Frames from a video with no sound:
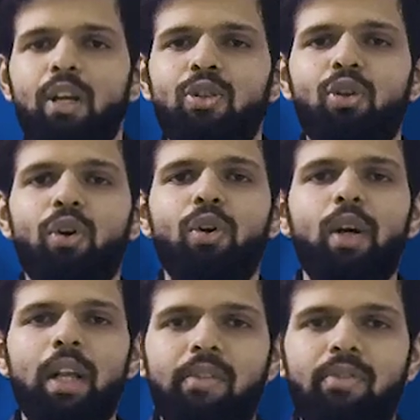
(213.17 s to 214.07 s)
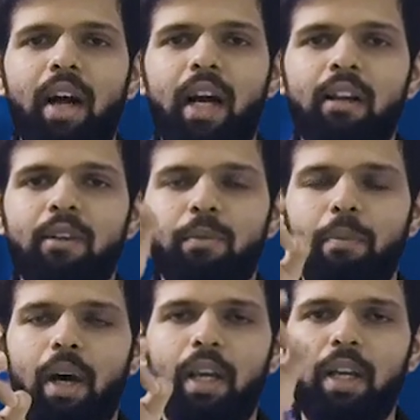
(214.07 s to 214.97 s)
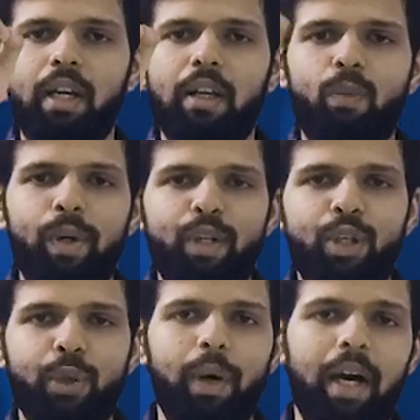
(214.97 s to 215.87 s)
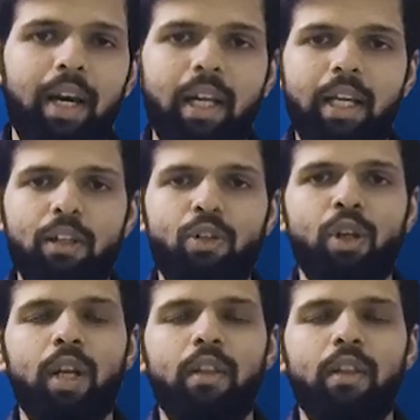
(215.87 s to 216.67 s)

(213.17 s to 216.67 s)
So that manner in which you arrange